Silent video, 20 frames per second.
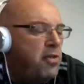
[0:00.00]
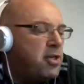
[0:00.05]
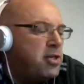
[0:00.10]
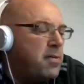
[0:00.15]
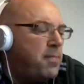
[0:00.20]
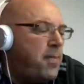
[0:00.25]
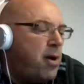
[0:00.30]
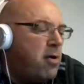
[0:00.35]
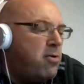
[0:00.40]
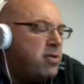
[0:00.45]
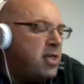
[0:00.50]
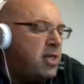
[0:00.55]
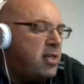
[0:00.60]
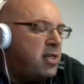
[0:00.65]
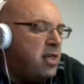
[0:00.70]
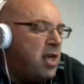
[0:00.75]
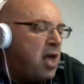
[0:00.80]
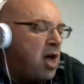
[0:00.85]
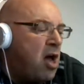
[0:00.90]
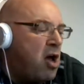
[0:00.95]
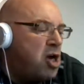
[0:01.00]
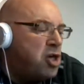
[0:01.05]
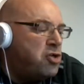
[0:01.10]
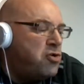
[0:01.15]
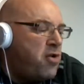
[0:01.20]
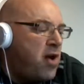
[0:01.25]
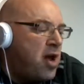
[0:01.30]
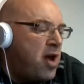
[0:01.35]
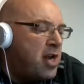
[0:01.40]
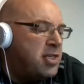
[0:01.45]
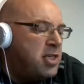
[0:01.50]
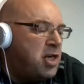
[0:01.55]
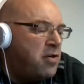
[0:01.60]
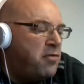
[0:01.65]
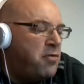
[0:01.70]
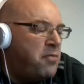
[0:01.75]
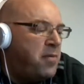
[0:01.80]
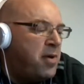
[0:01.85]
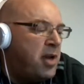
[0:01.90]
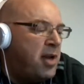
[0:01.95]
Supposing the harsh reality
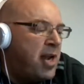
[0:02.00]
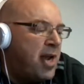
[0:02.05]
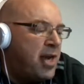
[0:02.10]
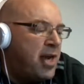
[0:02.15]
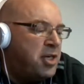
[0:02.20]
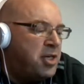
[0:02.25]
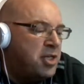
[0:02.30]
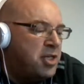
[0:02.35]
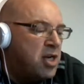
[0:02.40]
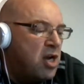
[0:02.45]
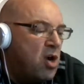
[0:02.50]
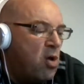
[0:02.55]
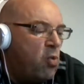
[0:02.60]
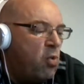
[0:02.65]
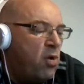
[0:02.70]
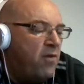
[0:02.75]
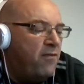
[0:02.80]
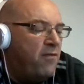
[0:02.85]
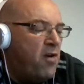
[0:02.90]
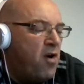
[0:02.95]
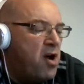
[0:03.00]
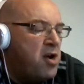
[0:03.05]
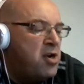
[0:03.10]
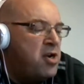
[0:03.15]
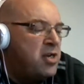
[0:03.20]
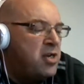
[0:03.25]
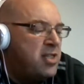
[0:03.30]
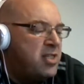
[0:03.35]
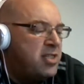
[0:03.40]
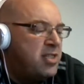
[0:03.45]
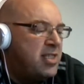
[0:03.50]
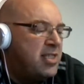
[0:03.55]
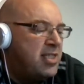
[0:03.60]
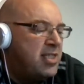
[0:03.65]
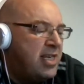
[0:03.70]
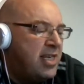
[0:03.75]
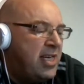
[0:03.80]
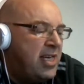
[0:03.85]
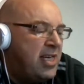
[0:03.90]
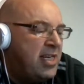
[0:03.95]
of the Middle Ages, where violence,
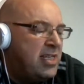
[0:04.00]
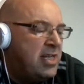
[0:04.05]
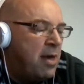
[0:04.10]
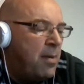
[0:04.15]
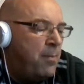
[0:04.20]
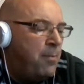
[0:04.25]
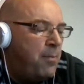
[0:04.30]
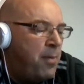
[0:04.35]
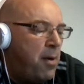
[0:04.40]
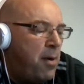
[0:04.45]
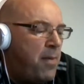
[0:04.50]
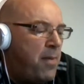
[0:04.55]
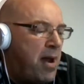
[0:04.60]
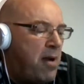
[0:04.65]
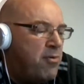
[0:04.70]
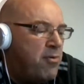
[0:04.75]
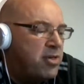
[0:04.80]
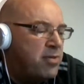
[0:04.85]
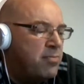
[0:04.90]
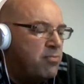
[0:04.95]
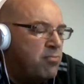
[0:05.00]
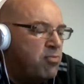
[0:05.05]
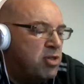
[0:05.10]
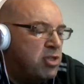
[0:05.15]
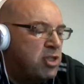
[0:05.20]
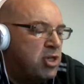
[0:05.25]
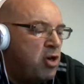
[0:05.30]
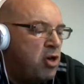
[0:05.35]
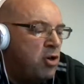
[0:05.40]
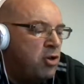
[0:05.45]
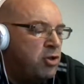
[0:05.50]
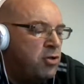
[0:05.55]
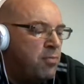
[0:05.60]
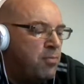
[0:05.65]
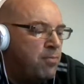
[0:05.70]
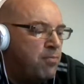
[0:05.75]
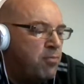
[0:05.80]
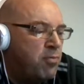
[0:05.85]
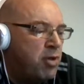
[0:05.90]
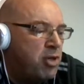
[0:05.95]
disease, and barbarism was
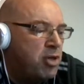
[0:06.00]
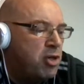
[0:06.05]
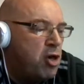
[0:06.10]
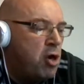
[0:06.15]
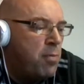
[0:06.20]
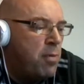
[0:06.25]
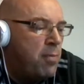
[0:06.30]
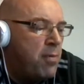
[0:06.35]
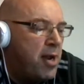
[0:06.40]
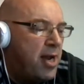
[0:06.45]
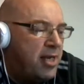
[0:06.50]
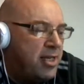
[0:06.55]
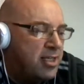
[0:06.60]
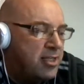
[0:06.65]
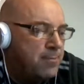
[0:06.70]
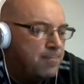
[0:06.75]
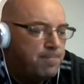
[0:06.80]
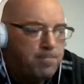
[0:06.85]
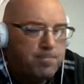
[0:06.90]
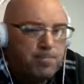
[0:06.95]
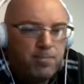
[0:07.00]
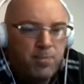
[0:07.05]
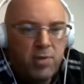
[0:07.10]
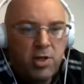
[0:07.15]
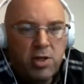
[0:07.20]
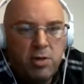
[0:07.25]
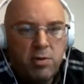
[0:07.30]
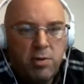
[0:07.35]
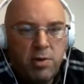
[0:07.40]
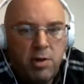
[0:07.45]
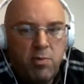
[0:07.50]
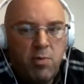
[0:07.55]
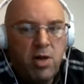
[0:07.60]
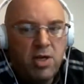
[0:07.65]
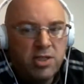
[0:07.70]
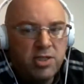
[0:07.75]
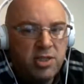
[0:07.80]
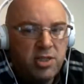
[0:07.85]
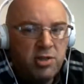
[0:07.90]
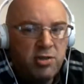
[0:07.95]
commonplace.
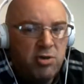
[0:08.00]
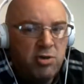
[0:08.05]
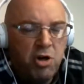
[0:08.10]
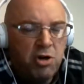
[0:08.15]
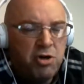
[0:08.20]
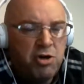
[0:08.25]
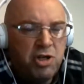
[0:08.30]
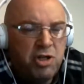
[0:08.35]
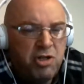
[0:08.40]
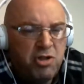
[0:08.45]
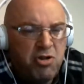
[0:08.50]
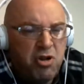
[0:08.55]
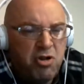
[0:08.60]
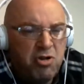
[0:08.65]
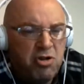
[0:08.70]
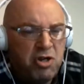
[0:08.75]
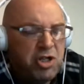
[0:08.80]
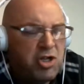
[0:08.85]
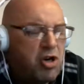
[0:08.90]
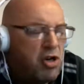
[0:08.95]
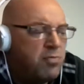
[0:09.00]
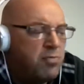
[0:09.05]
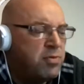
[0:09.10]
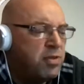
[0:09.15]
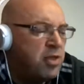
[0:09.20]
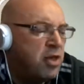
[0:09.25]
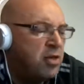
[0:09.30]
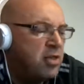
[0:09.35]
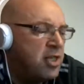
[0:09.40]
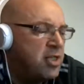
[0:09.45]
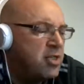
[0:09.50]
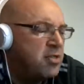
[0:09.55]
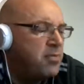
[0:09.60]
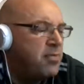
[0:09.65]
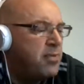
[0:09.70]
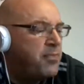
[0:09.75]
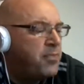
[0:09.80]
Well, it's not good times in those days.